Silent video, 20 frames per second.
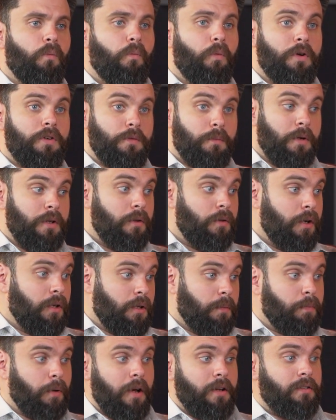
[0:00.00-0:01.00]
Which when you look
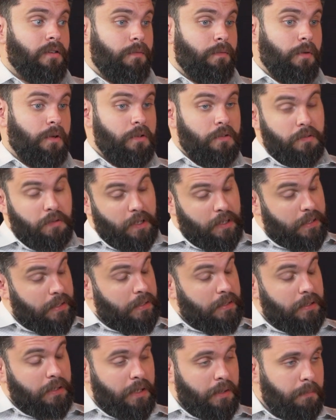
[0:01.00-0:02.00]
at the price difference,
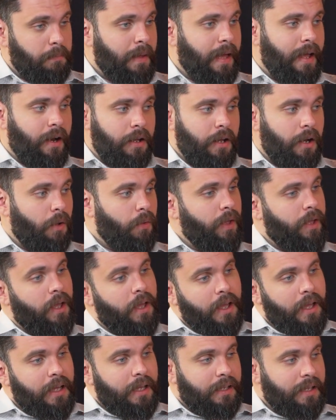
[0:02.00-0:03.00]

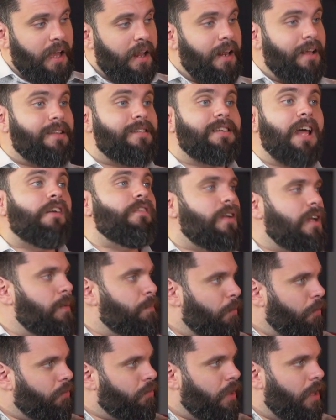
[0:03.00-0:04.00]
getting
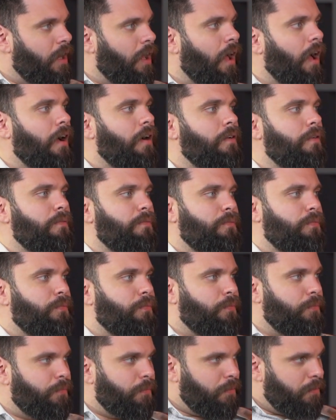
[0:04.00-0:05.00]
70%
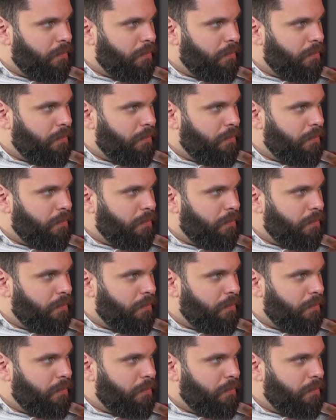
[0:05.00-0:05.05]
of